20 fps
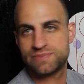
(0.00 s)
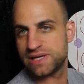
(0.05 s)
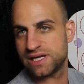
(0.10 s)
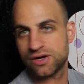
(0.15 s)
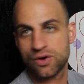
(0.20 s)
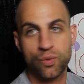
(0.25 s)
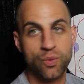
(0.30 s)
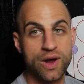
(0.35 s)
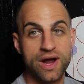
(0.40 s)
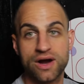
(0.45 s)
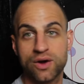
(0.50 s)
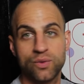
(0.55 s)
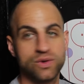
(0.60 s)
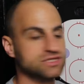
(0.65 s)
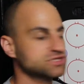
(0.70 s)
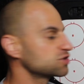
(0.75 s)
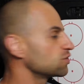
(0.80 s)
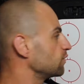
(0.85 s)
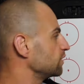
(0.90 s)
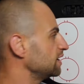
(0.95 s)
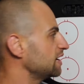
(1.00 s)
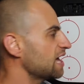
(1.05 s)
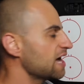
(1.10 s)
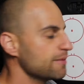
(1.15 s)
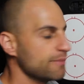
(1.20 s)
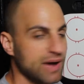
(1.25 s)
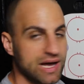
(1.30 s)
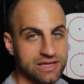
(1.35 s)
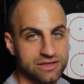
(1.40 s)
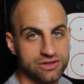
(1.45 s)
being aware of what's going
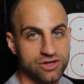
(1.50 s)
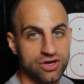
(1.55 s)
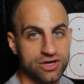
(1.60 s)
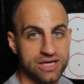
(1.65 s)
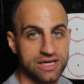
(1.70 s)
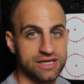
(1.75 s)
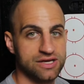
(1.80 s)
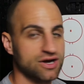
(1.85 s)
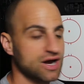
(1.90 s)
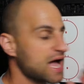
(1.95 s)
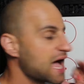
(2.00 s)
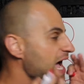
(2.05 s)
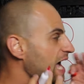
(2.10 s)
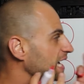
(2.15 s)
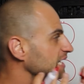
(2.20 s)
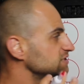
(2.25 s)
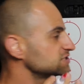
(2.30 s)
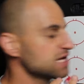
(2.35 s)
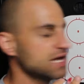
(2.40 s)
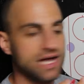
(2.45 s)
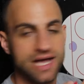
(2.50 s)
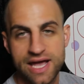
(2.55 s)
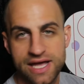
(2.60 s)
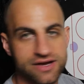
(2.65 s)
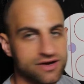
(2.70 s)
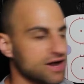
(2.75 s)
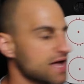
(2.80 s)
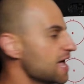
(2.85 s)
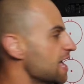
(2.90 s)
on by looking. Your eyes and your